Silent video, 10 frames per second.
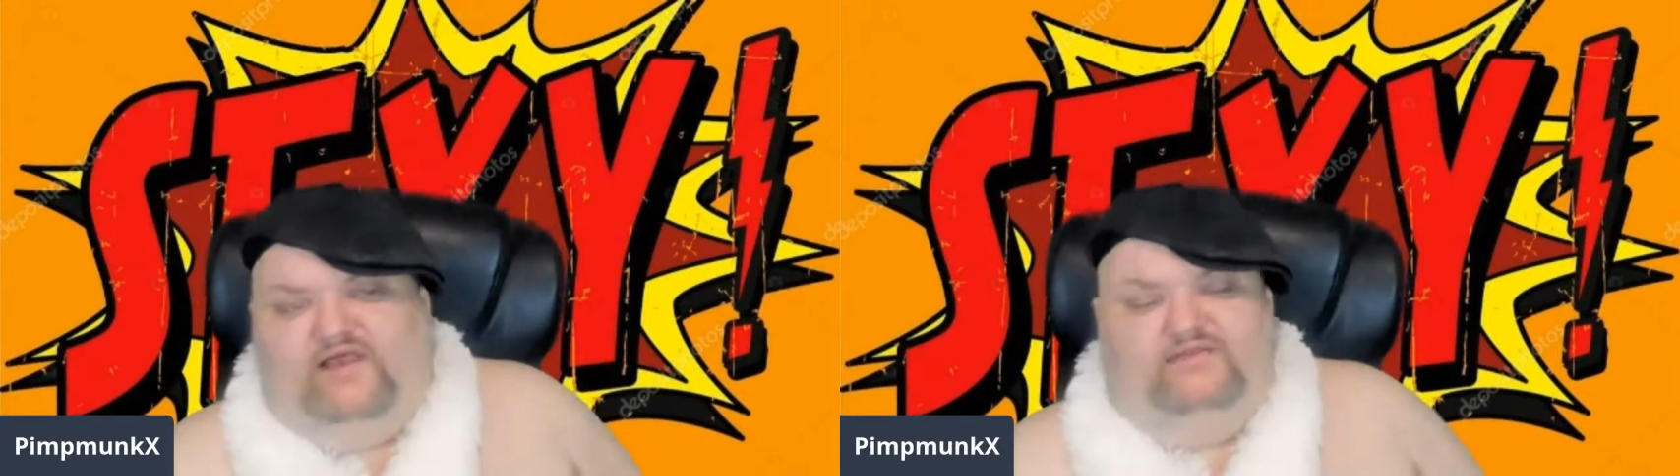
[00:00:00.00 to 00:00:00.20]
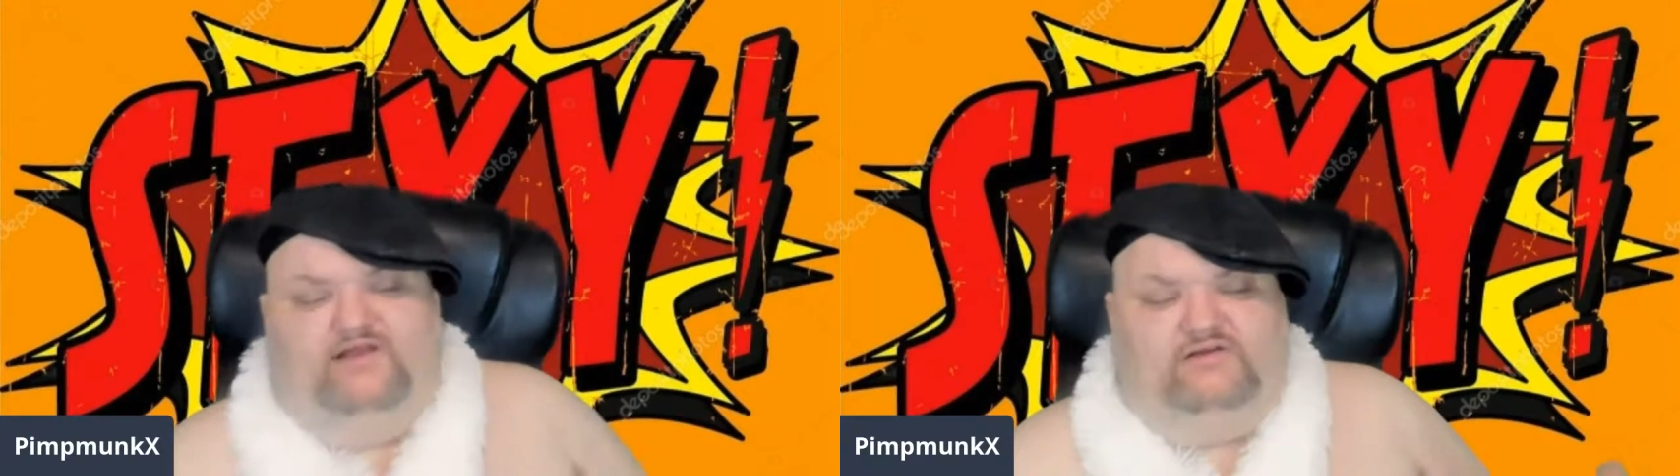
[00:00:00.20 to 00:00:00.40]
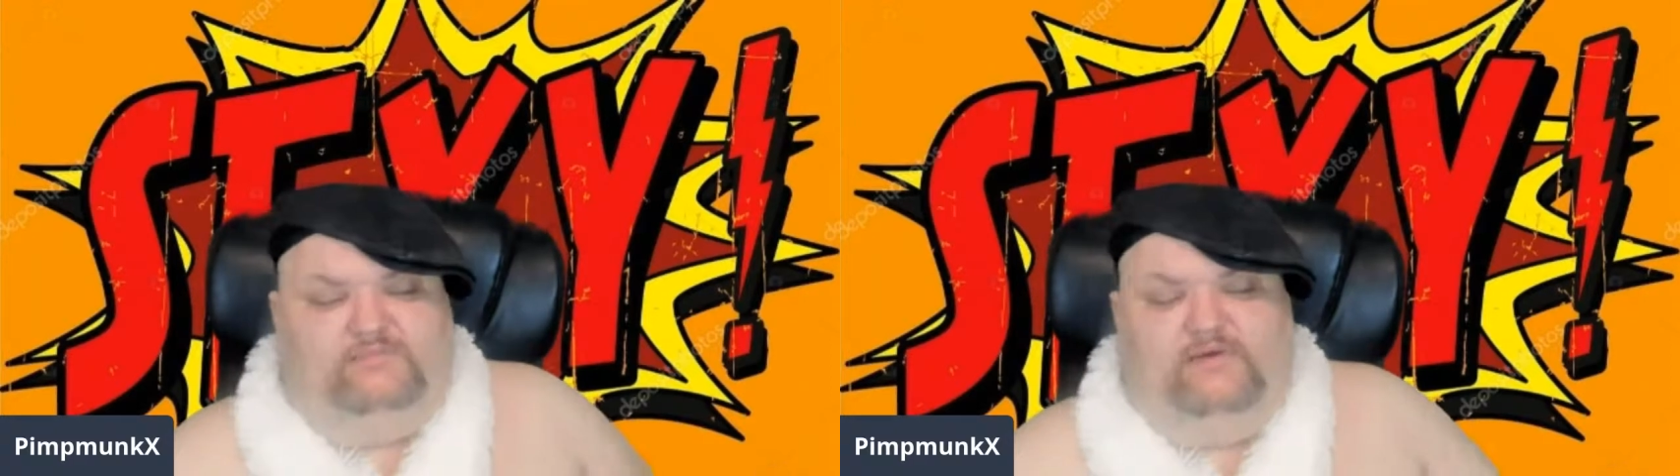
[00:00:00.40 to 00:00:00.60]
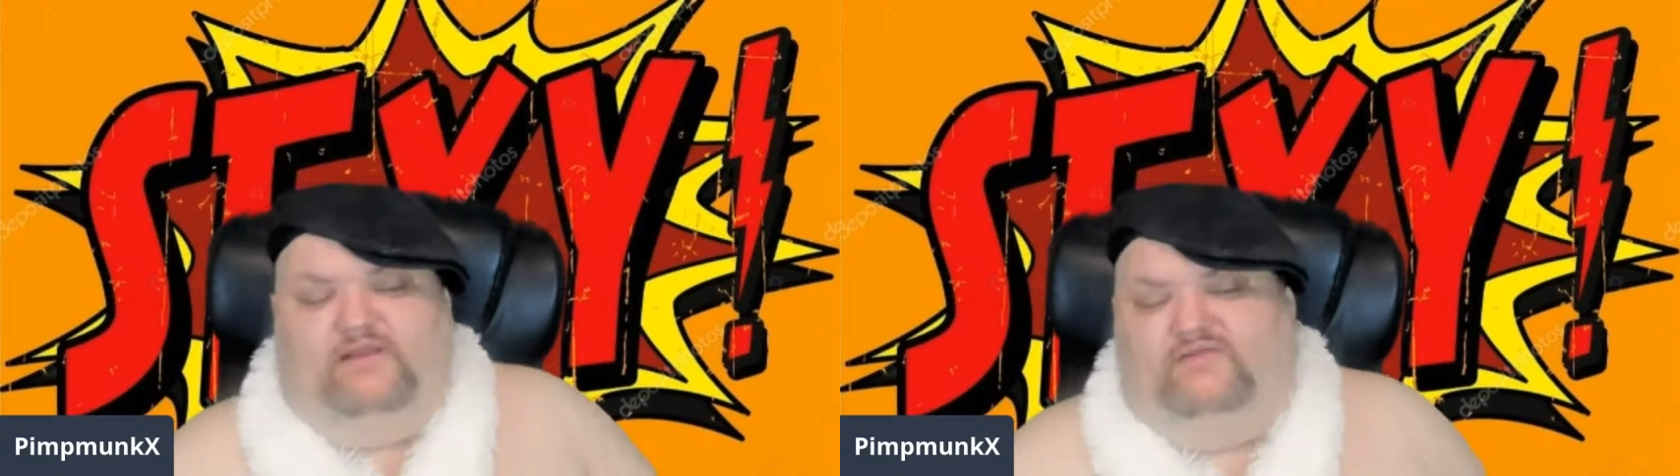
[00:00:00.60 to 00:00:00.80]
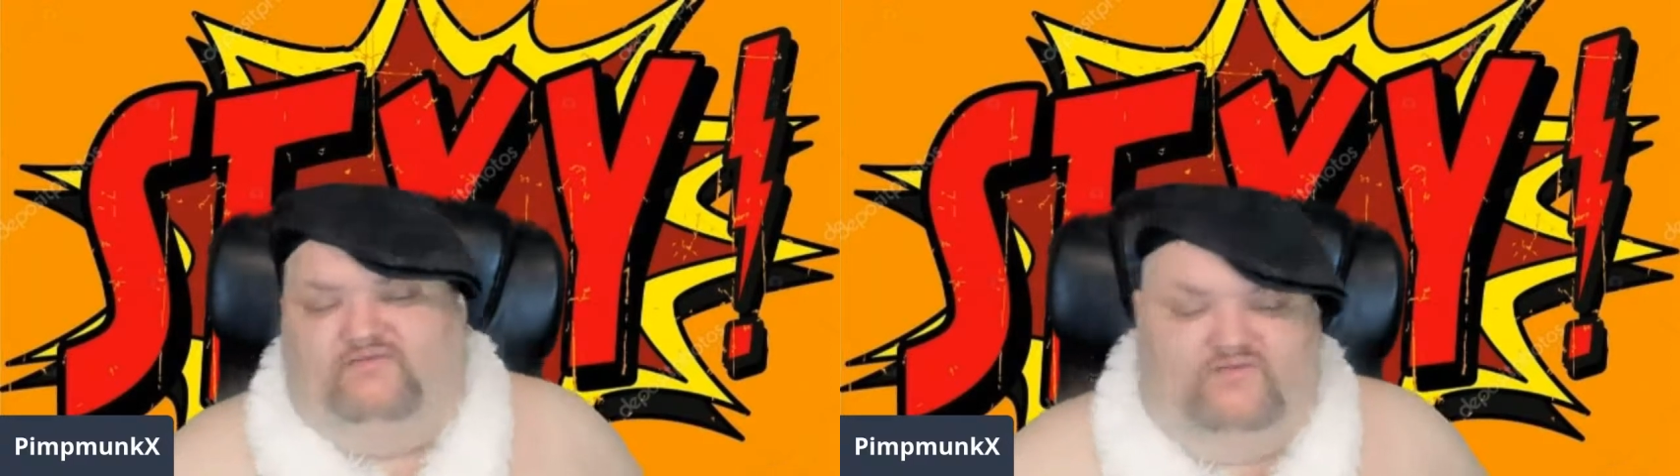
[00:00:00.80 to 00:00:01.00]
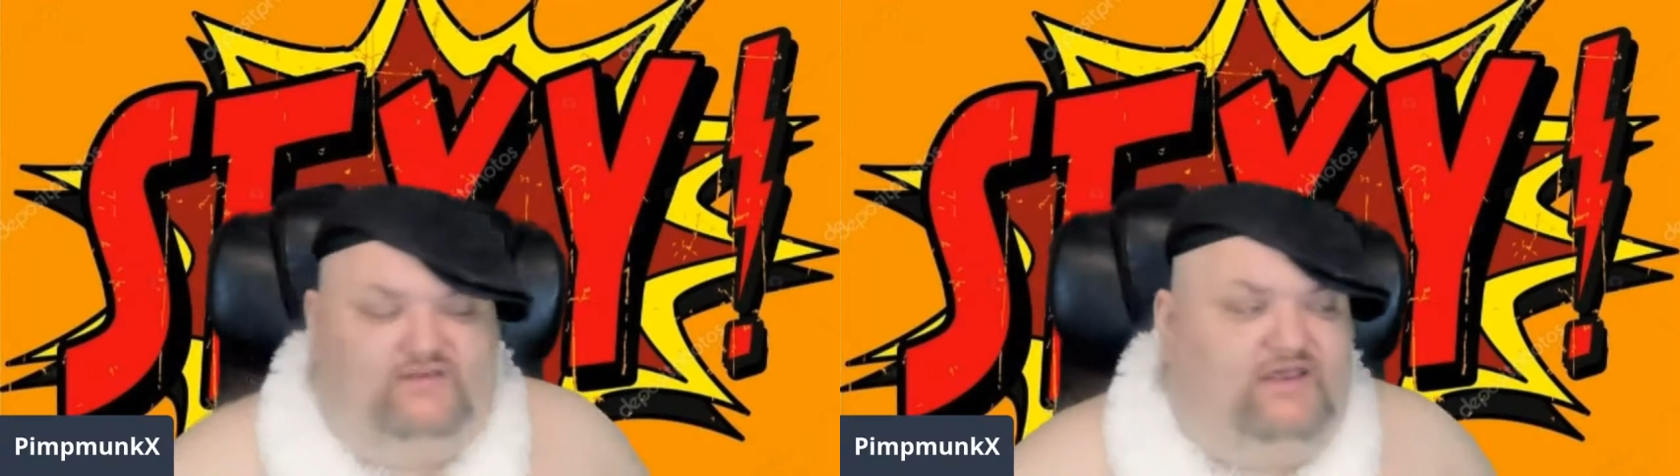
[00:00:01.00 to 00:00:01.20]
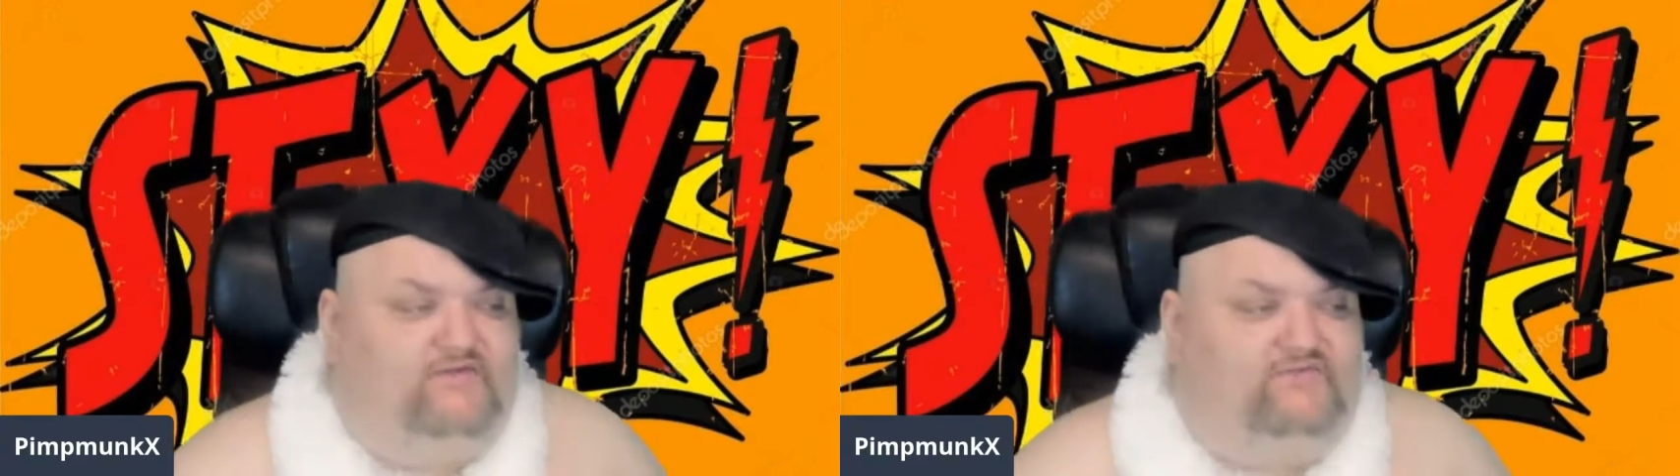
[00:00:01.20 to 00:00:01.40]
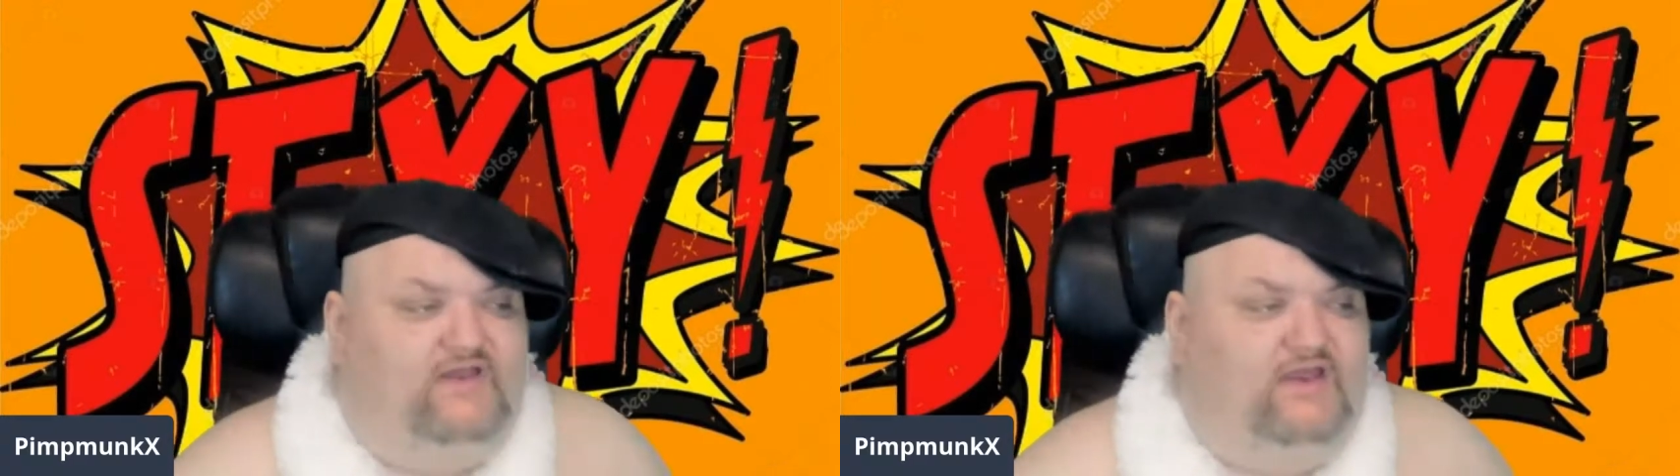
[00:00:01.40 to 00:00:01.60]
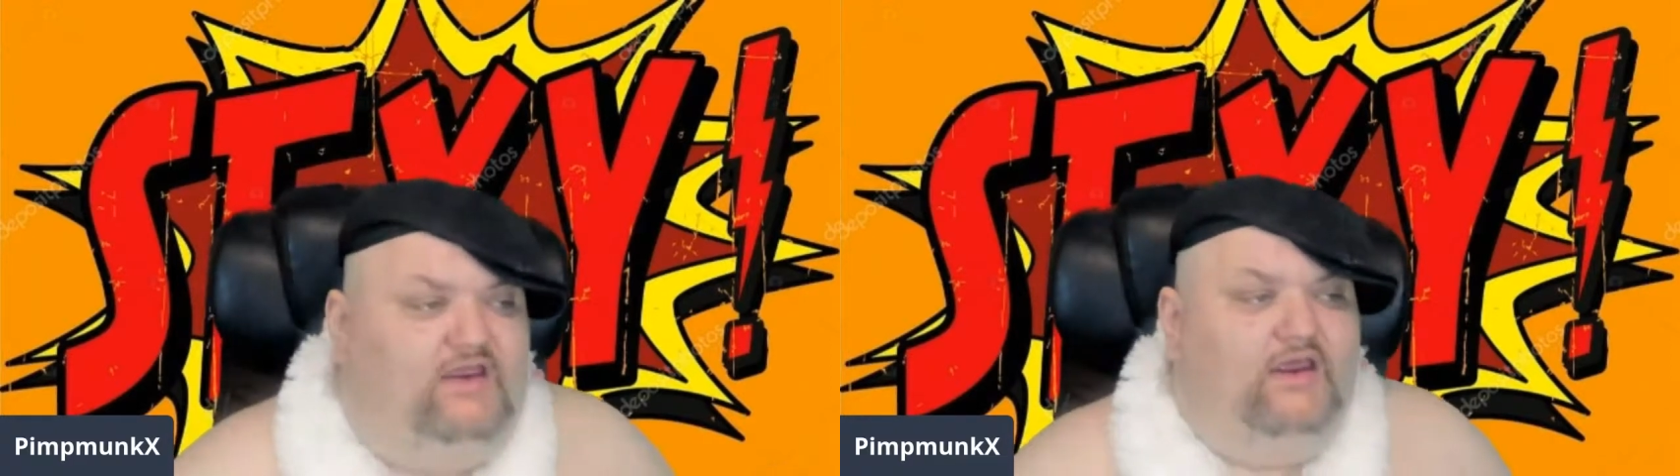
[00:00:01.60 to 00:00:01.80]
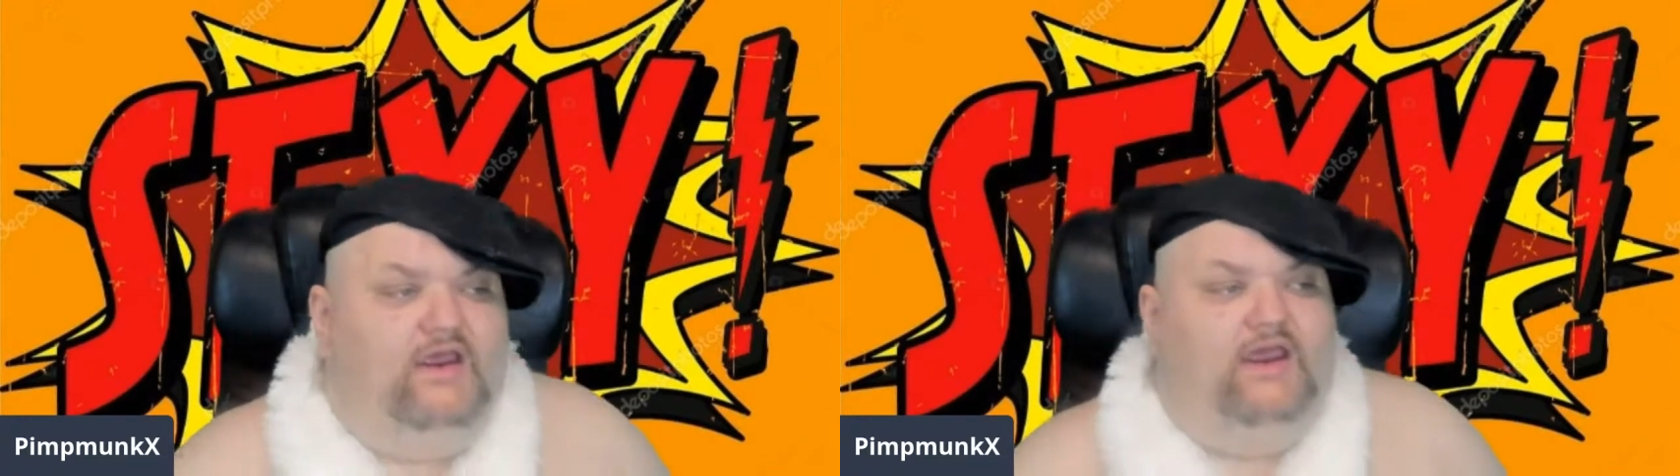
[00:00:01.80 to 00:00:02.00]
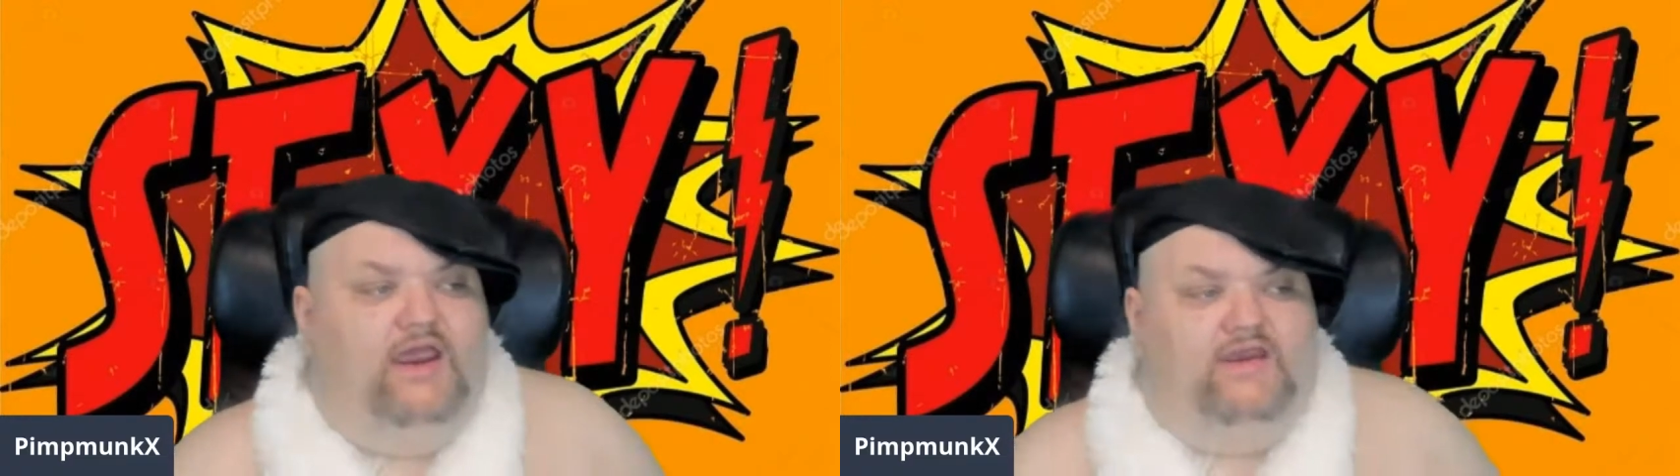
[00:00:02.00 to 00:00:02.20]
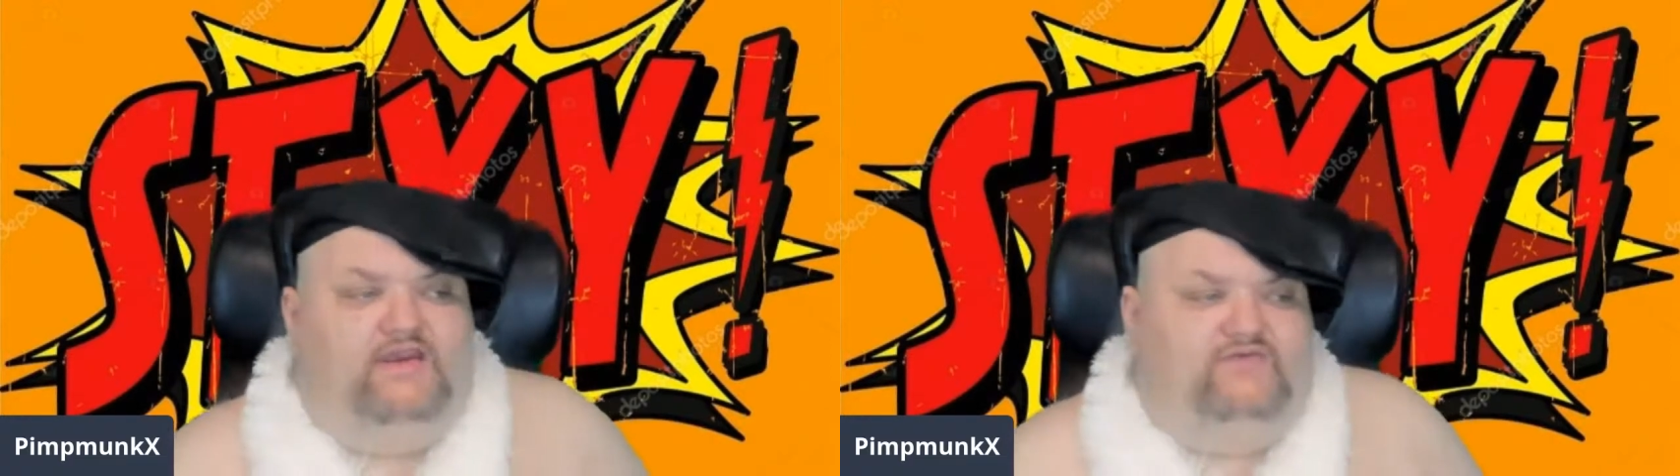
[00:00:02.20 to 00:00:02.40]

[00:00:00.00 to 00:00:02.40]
I talked about all this shit last night. And